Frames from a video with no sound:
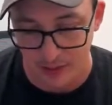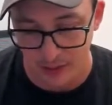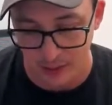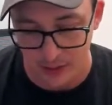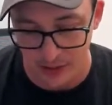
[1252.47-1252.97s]

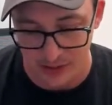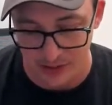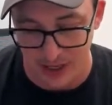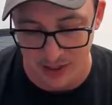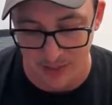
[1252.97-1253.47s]
You would use
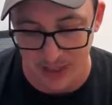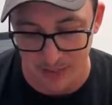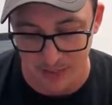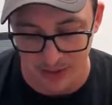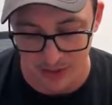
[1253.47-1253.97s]

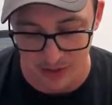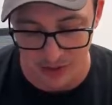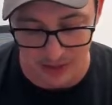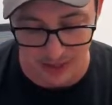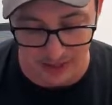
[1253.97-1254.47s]
exhaustMap because
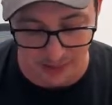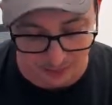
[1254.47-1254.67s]
you're saying,